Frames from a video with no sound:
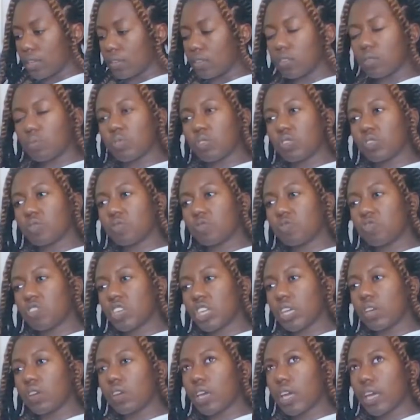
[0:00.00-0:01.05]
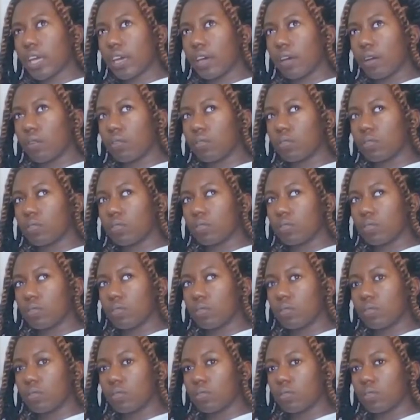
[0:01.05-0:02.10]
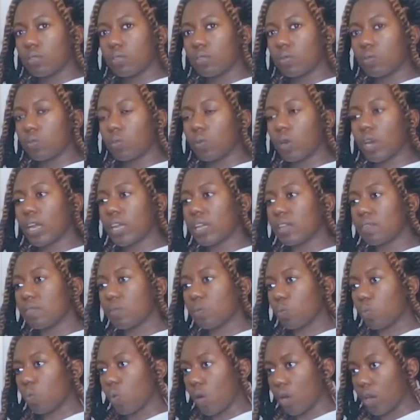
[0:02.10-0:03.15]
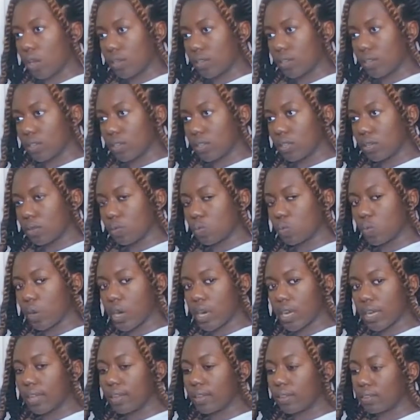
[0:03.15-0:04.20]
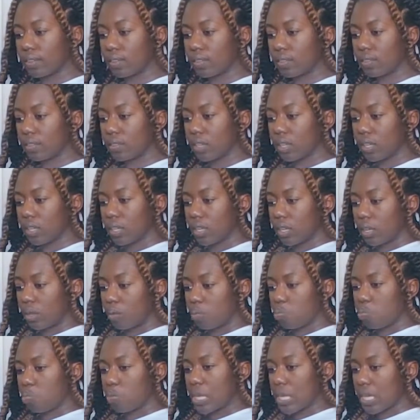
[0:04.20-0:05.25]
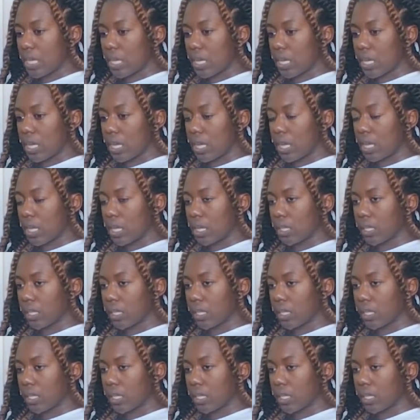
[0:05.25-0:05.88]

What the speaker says: And so I'm still figuring out what I even want. Whereas me,